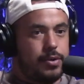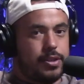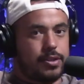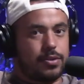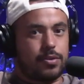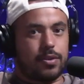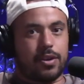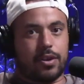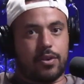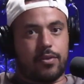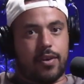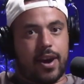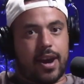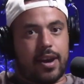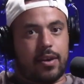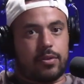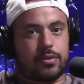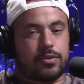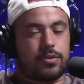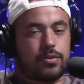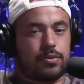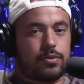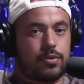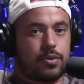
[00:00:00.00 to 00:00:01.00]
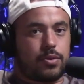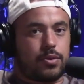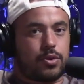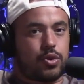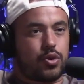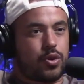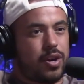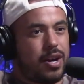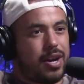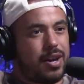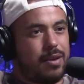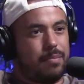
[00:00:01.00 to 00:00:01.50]
we just took a crack, we took a
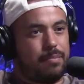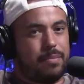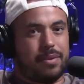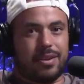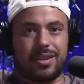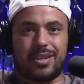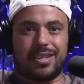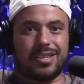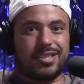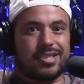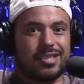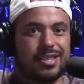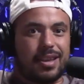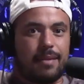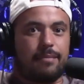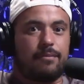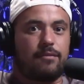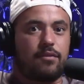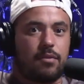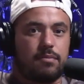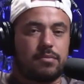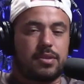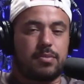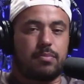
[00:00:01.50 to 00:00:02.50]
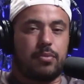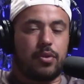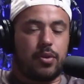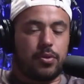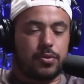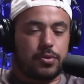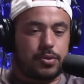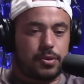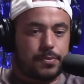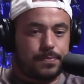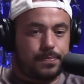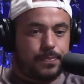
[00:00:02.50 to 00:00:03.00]
try, but it just stemmed from
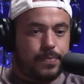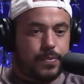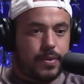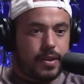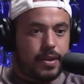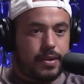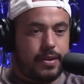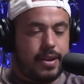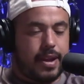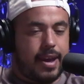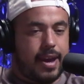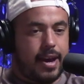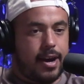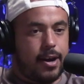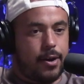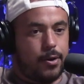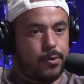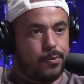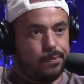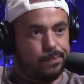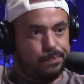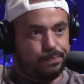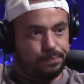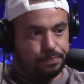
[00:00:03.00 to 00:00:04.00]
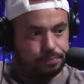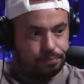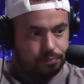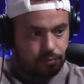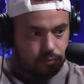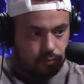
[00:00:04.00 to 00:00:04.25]
sports. Now,